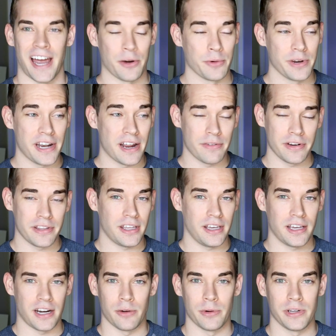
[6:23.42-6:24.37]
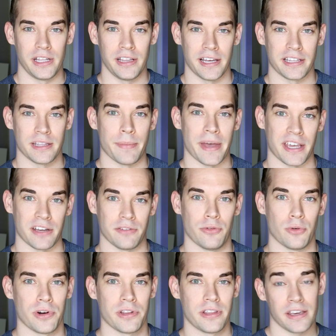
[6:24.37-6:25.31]
I read everything and I really like the back and
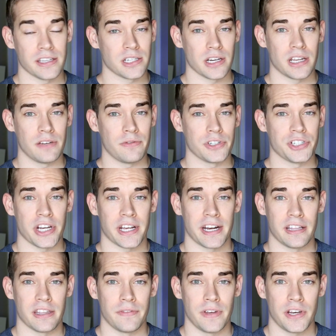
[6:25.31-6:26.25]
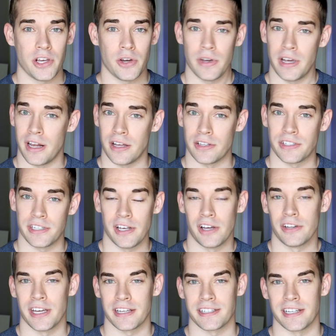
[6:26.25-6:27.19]
forth. Thanks again for checking out the video and I'll see
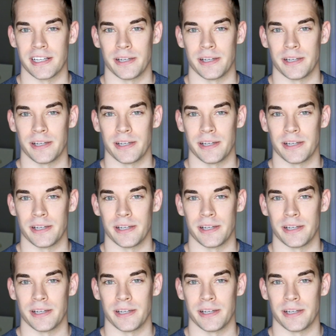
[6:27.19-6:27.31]
y'all next